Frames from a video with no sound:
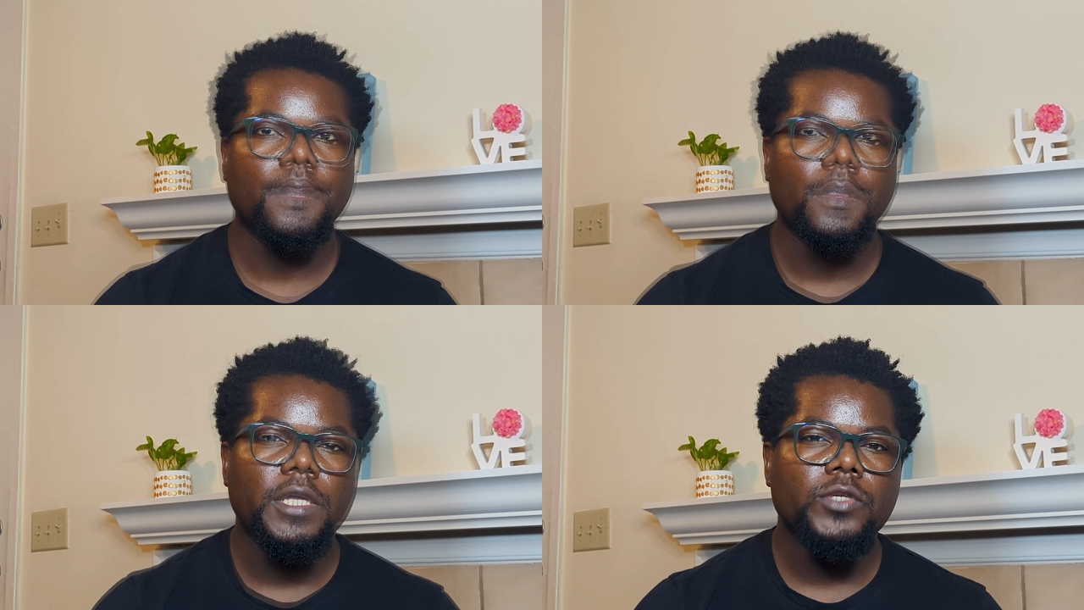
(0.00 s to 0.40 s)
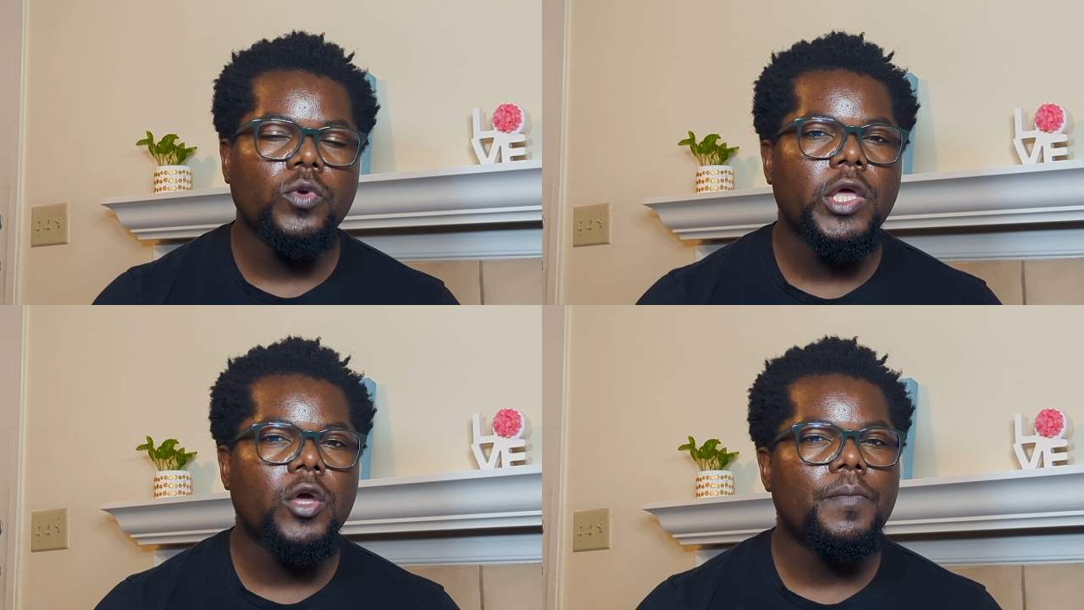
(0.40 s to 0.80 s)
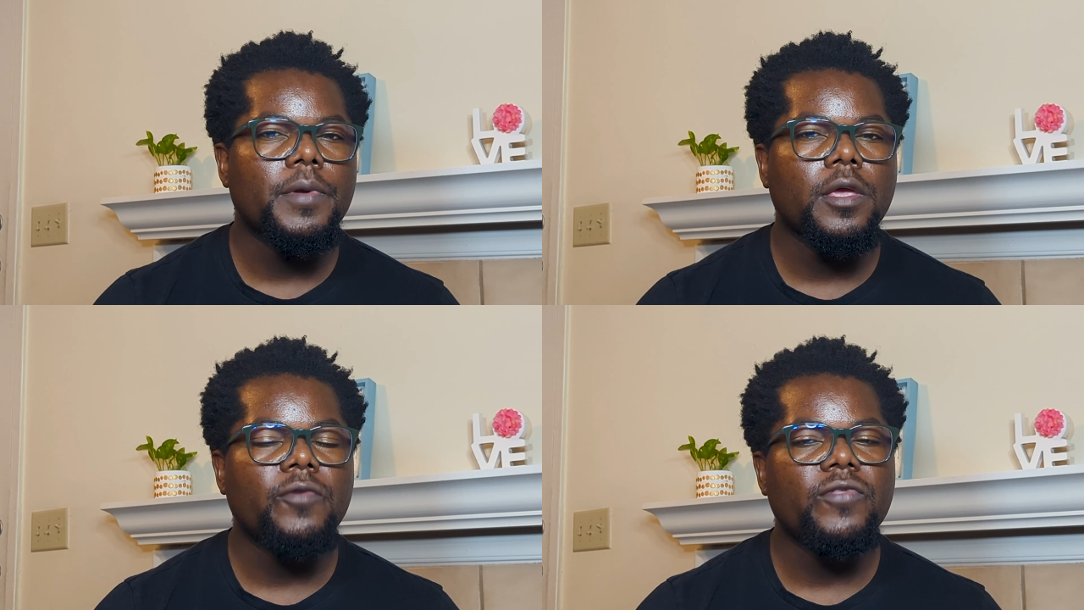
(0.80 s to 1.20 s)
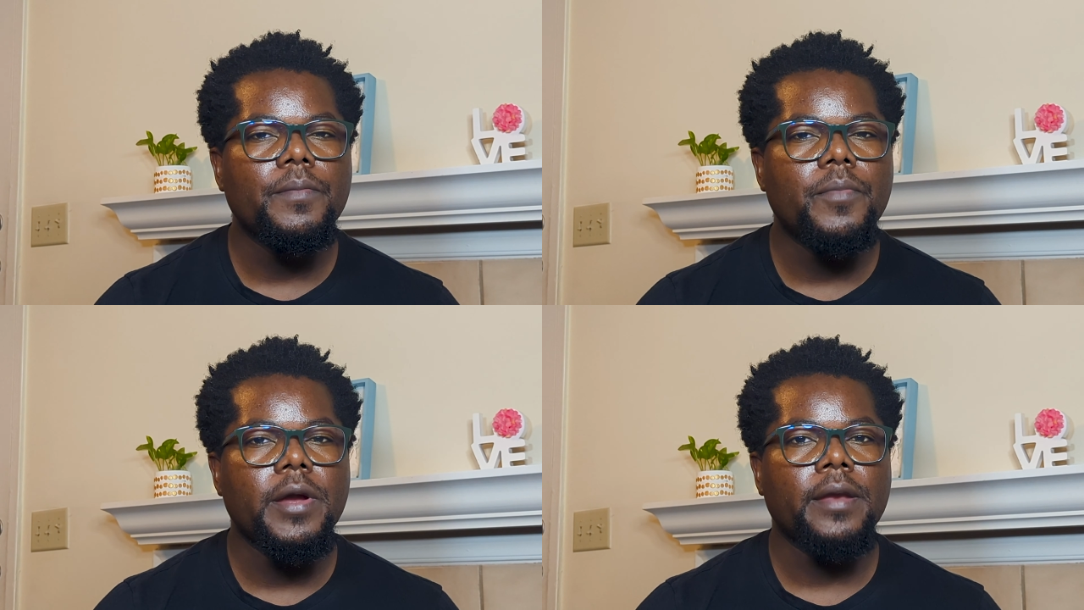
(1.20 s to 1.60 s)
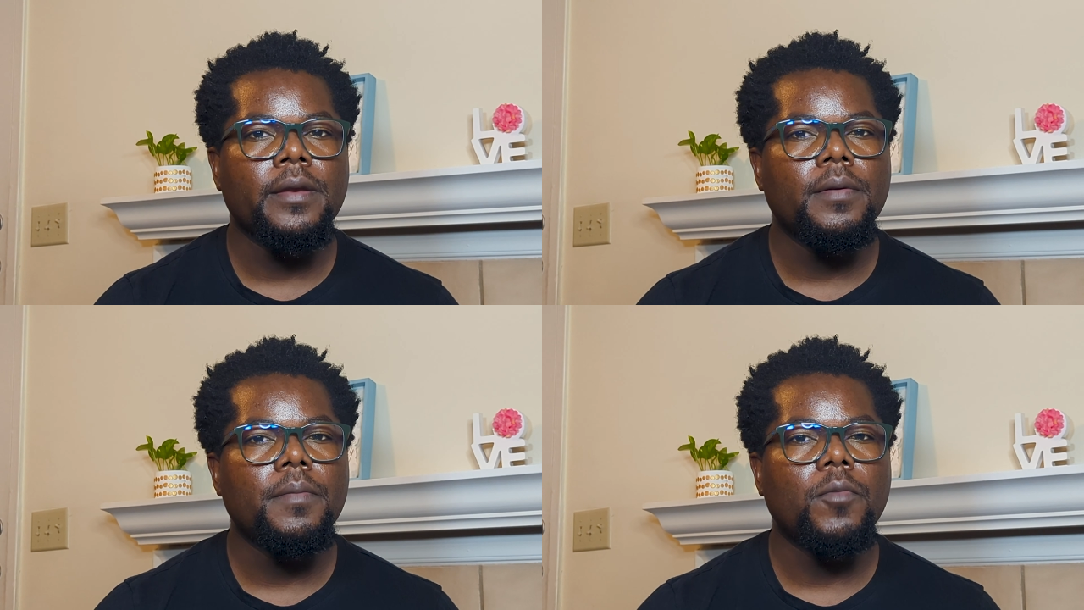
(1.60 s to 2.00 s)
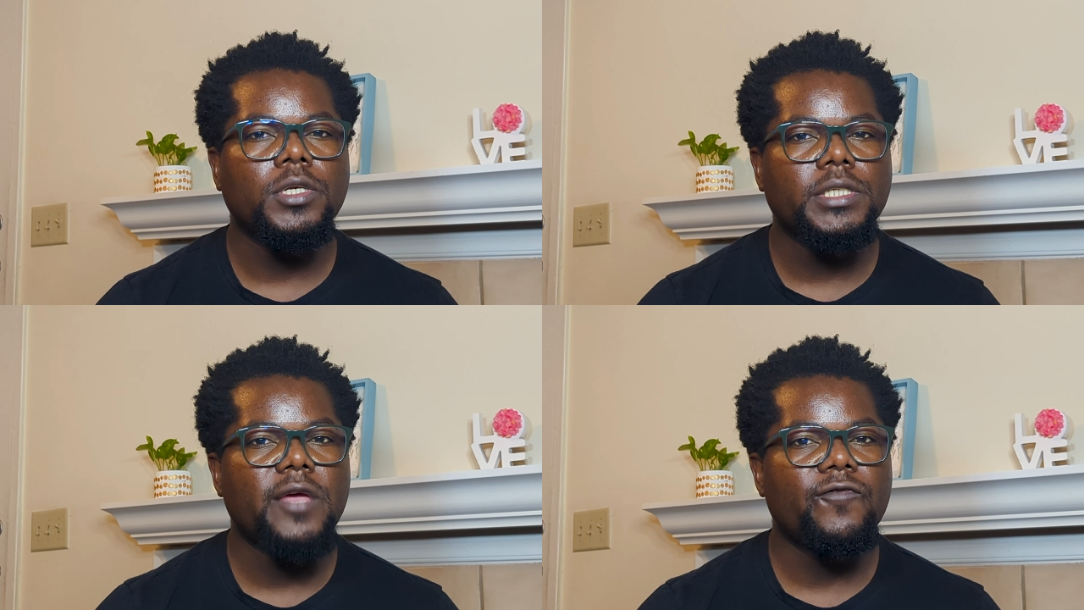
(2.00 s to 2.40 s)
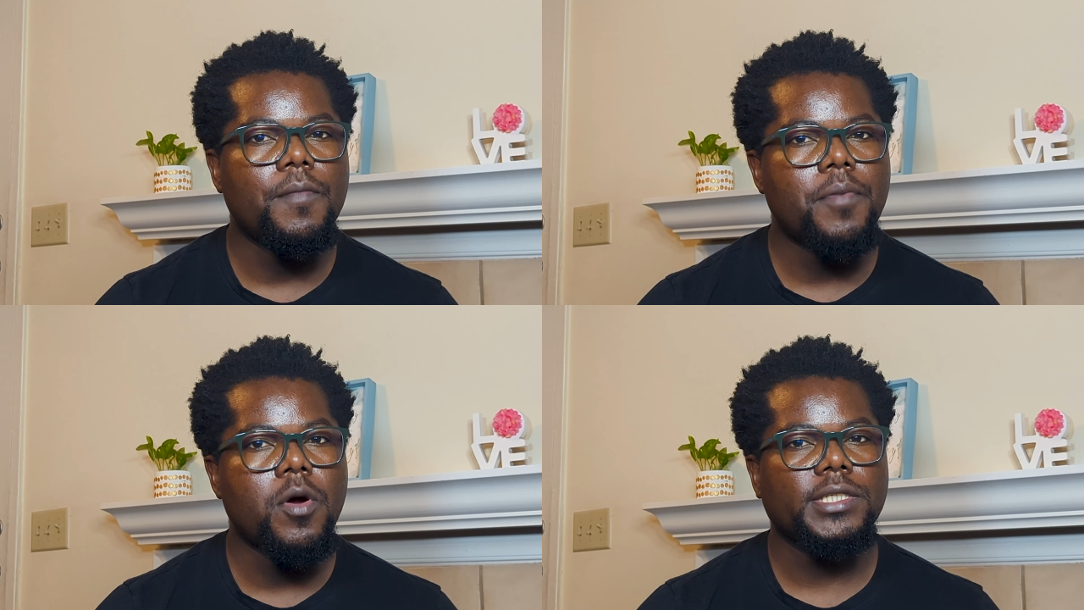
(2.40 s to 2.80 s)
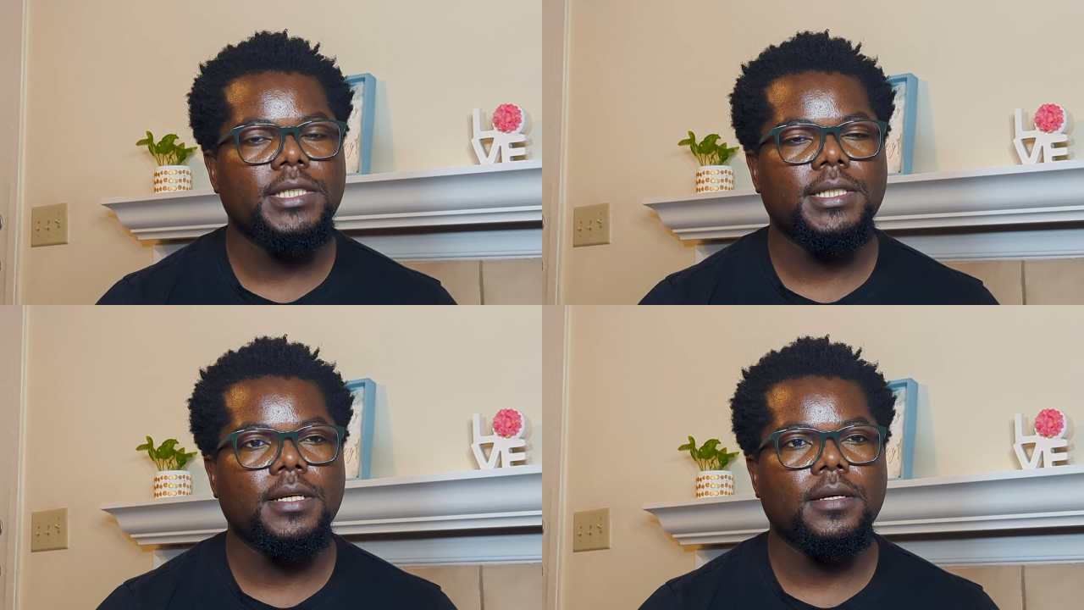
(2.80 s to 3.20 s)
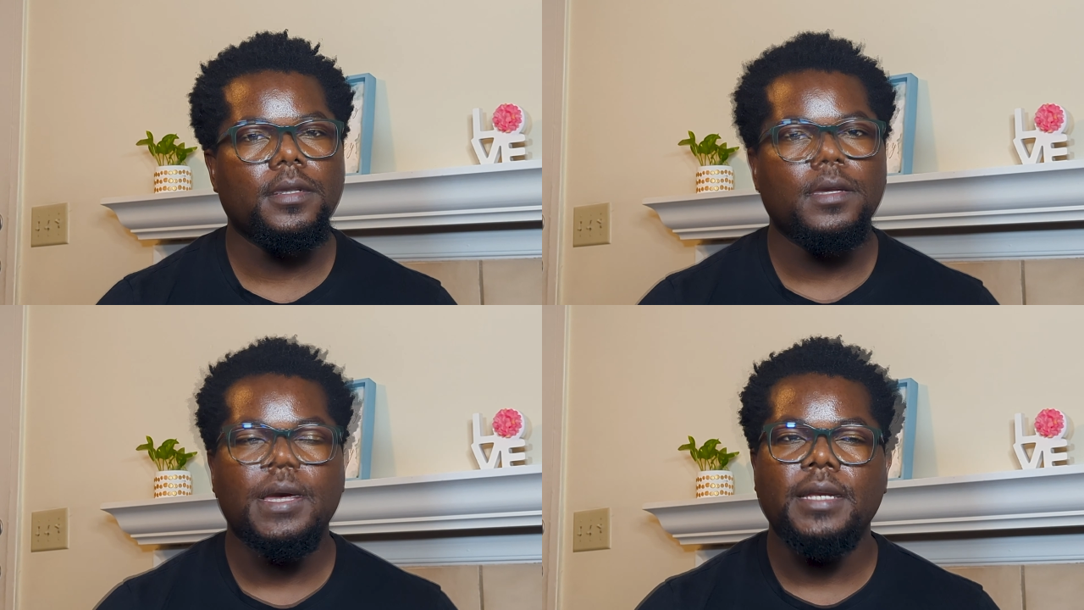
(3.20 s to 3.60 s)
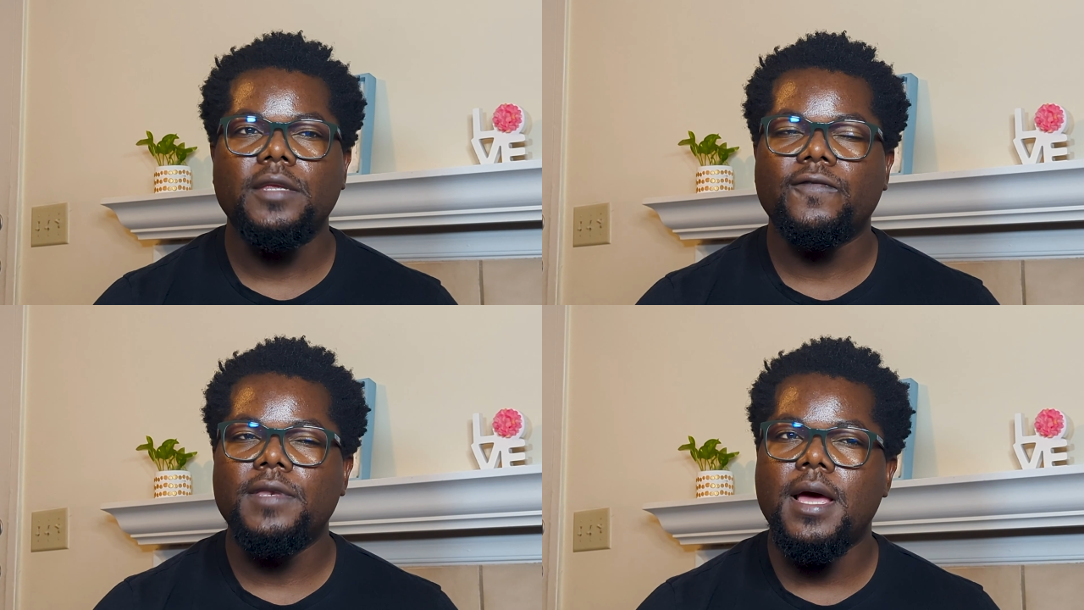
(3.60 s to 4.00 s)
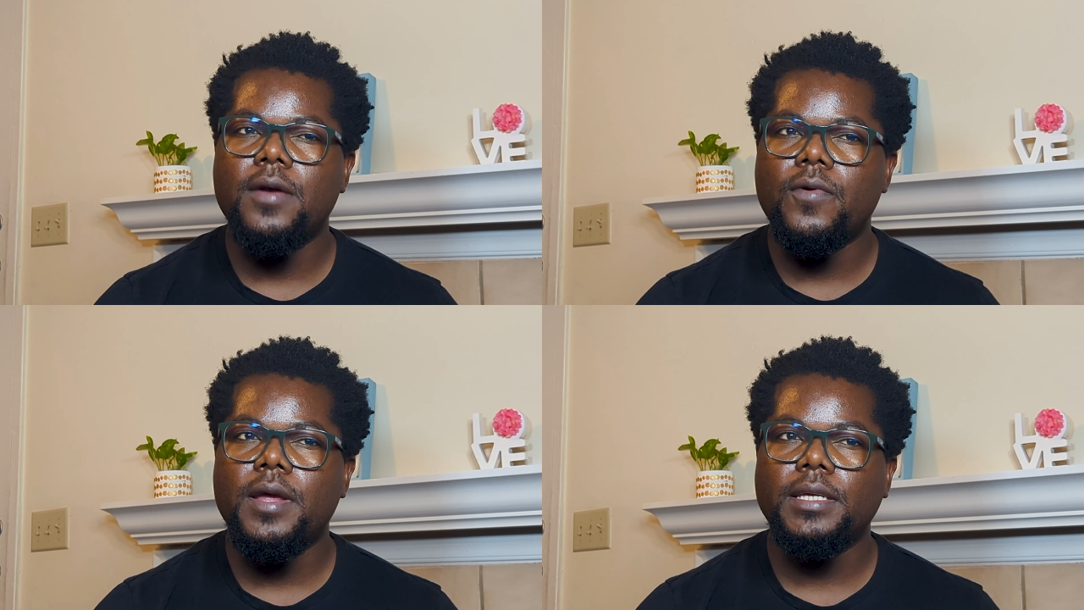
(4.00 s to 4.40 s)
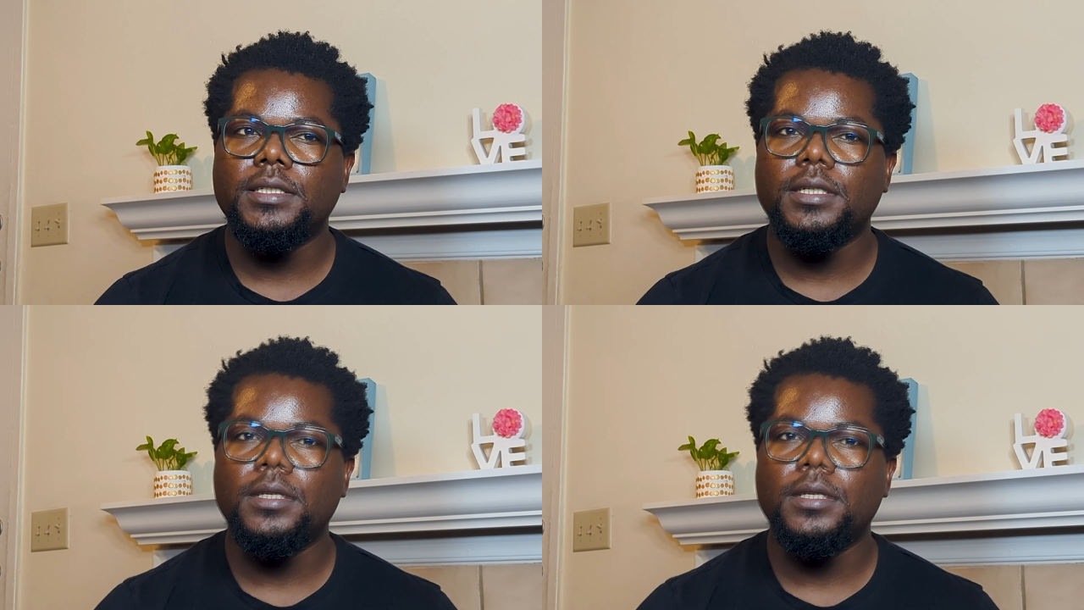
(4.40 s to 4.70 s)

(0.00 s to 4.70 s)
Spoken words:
This will help give the brain more time for processing, and if done right,